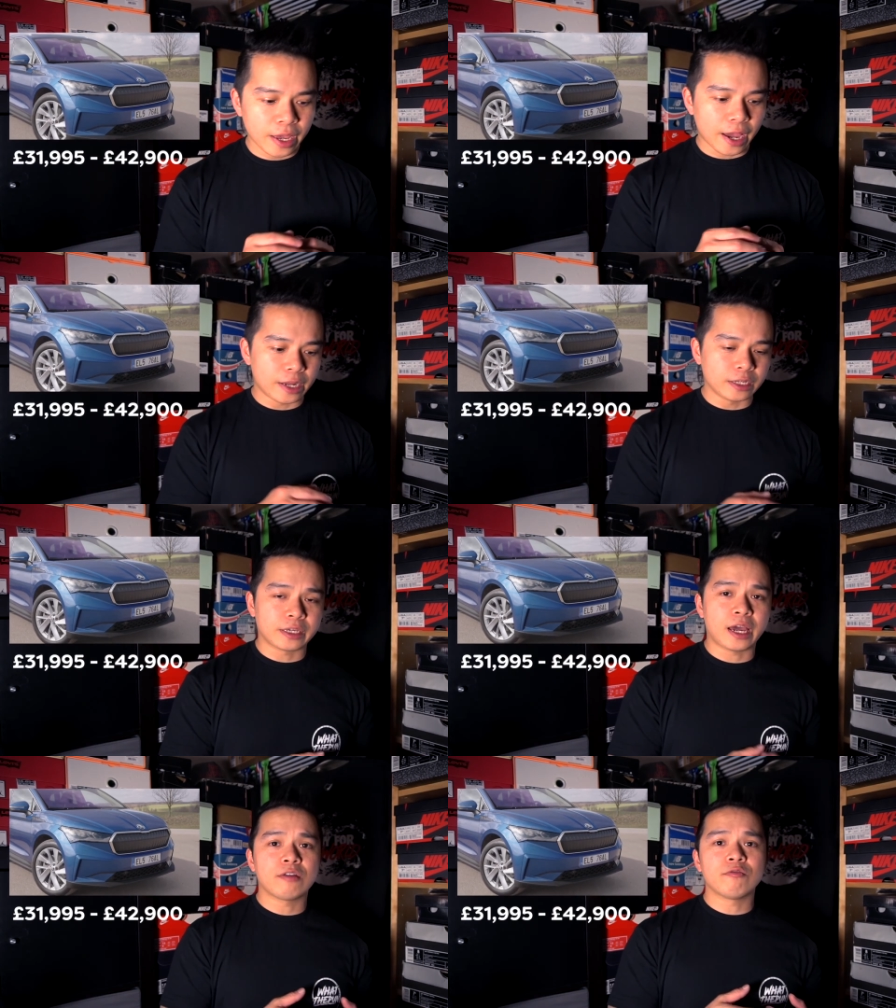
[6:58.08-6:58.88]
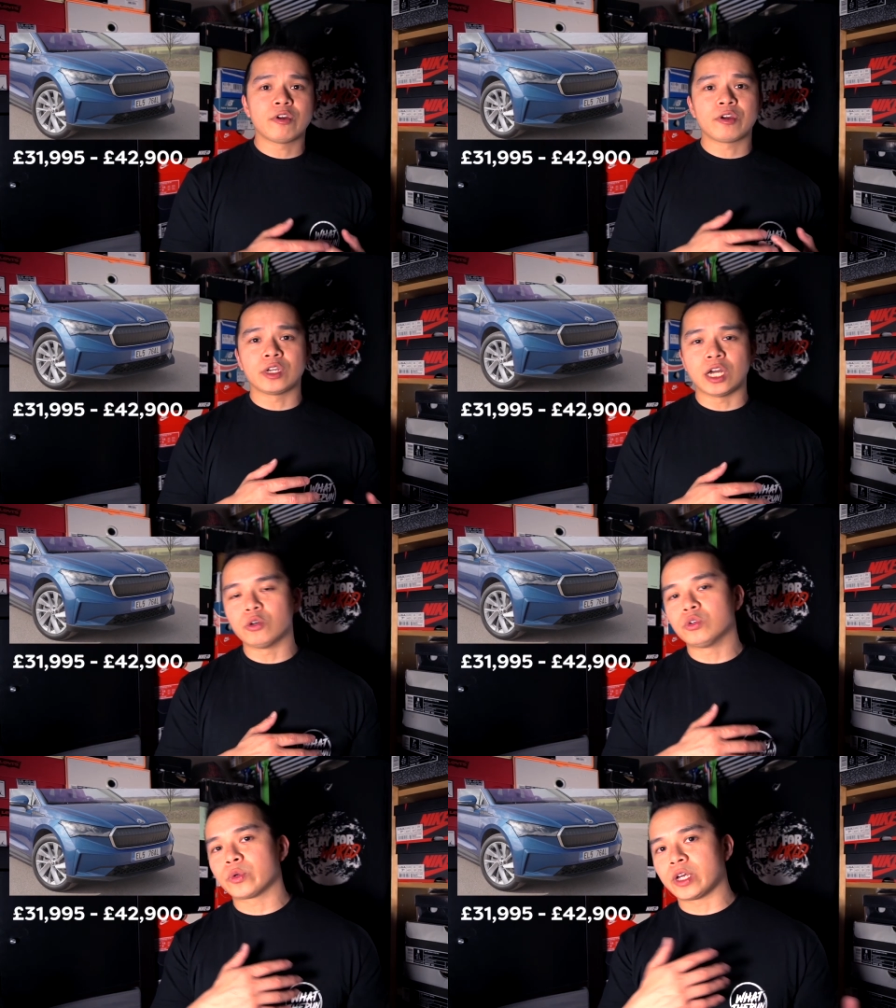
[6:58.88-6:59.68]
and it can vary
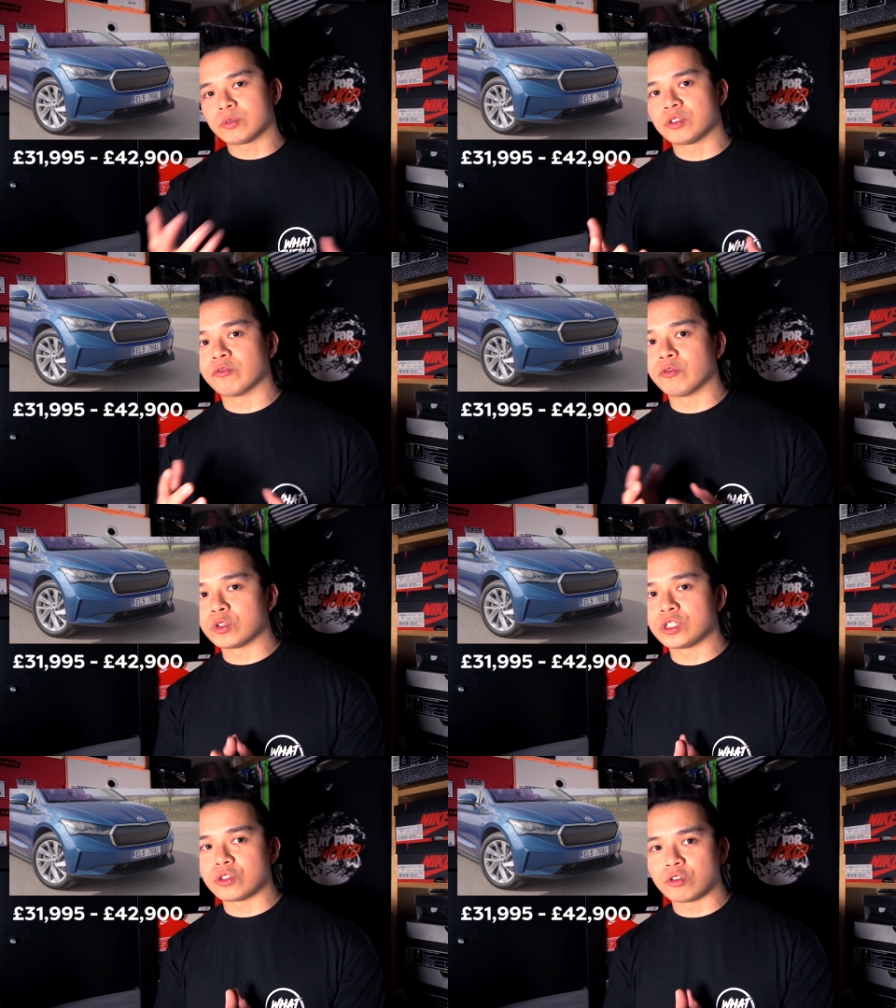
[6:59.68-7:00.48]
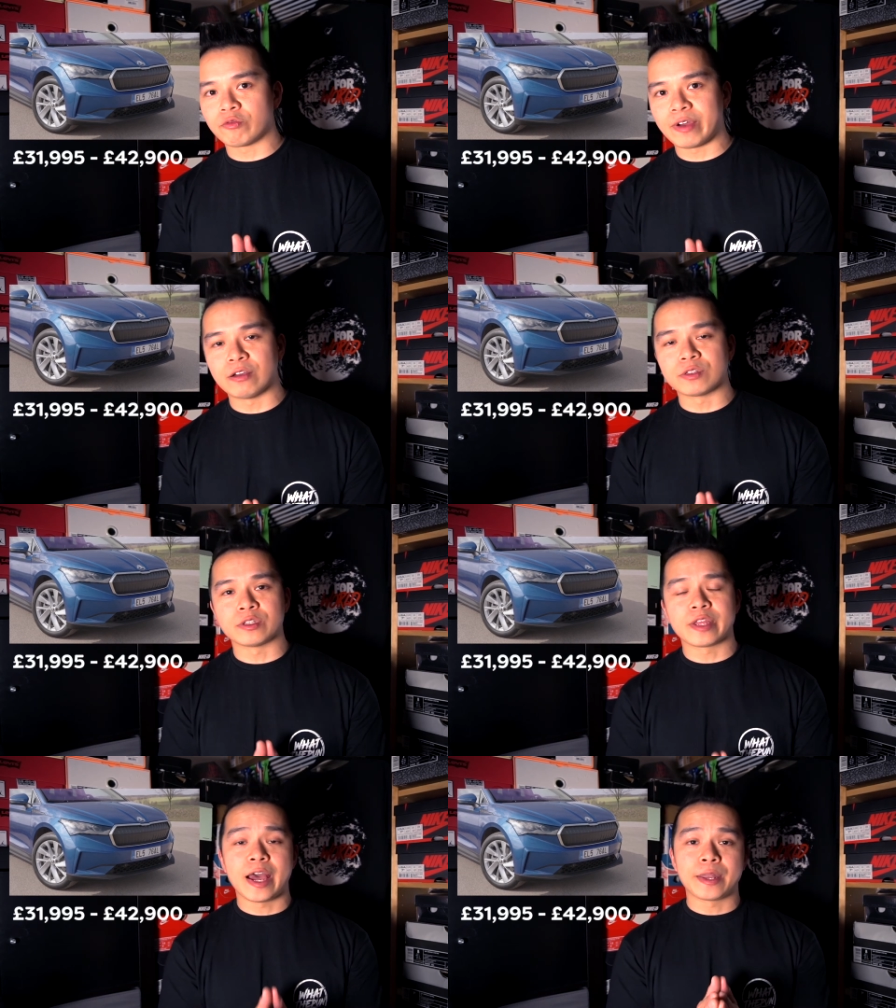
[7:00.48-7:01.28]
all the way up to
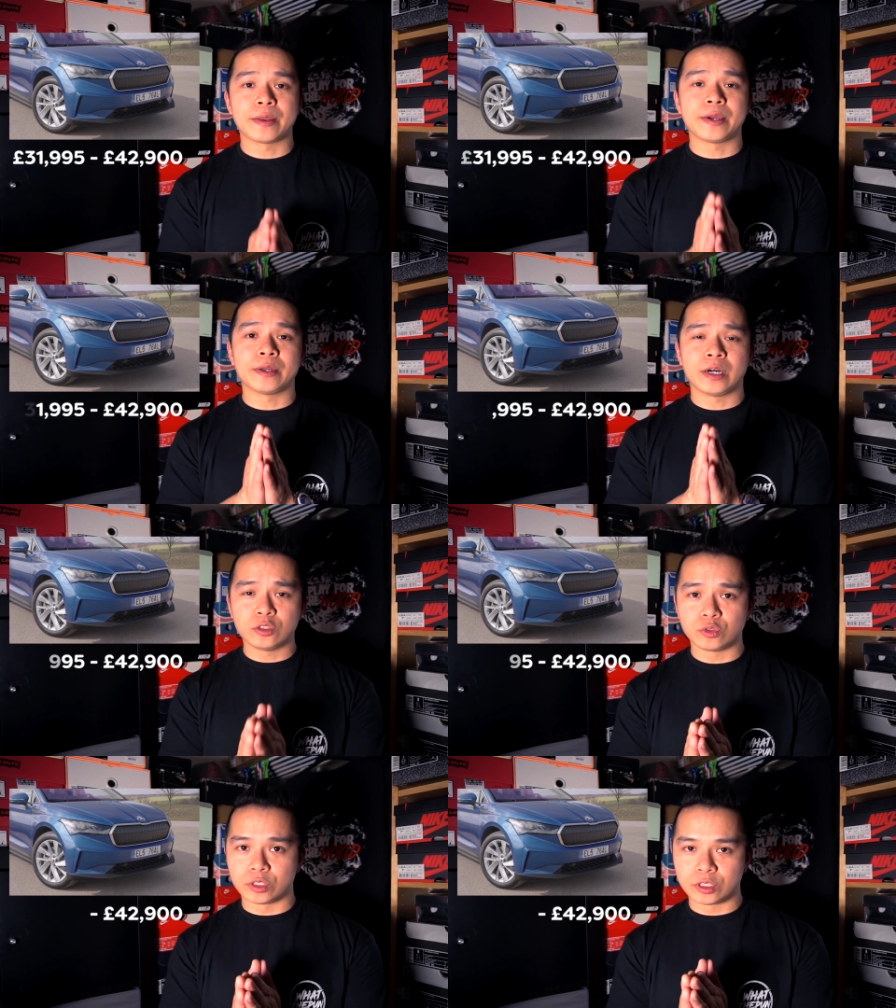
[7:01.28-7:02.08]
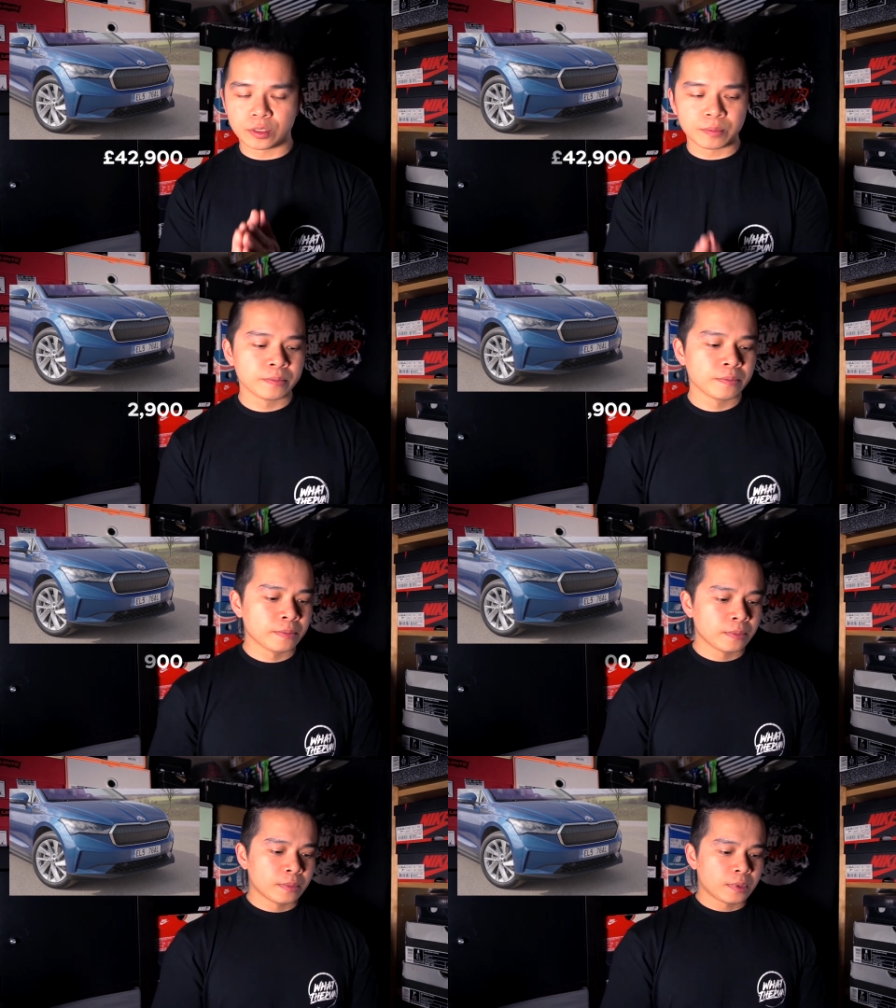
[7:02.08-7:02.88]
42,900.
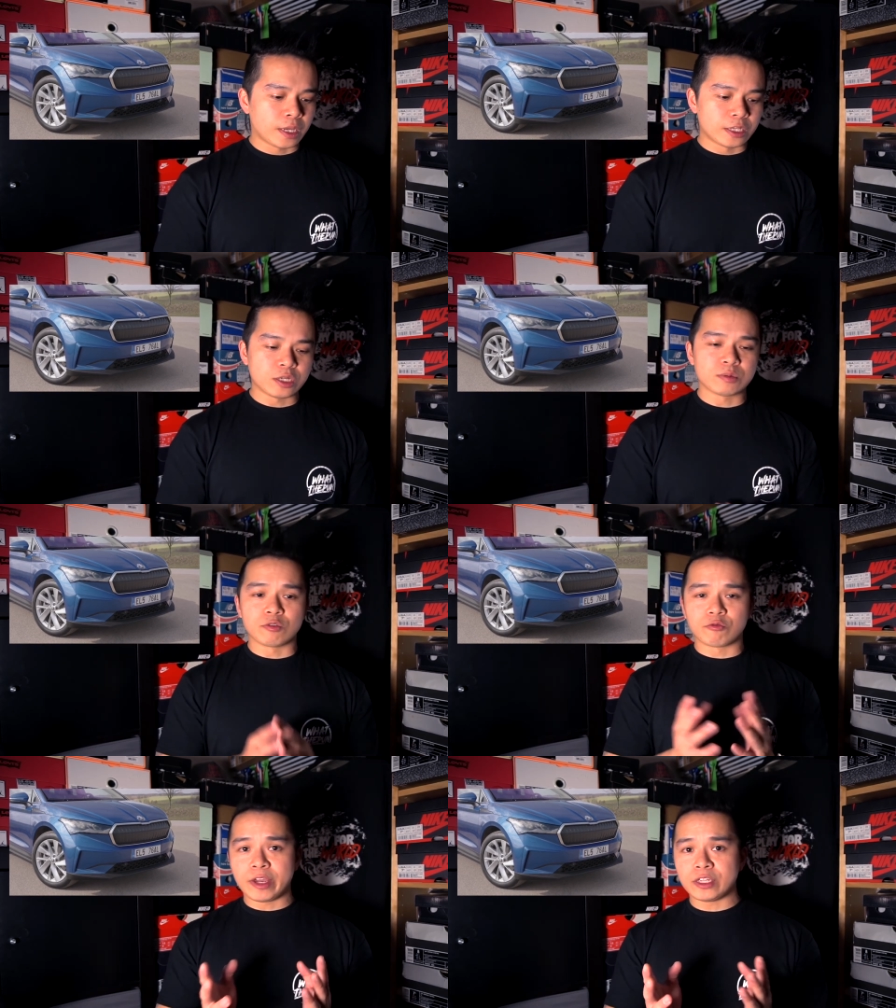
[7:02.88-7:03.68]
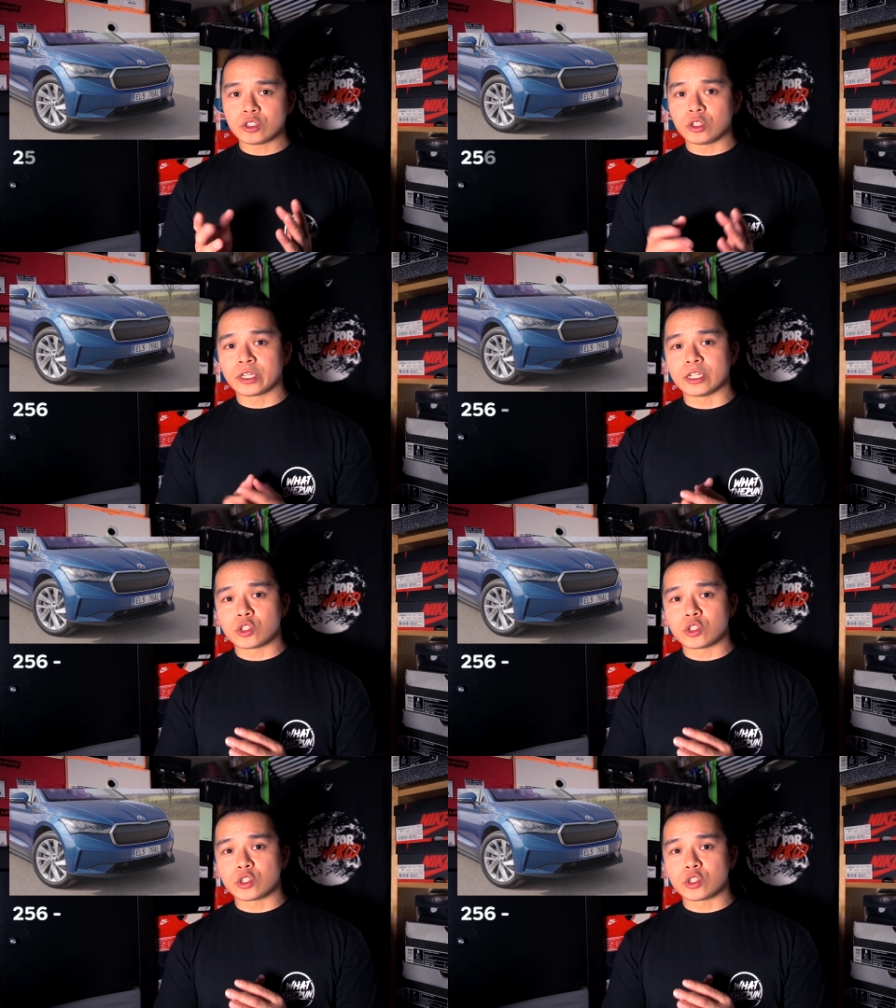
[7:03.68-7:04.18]
In terms of range, you're looking at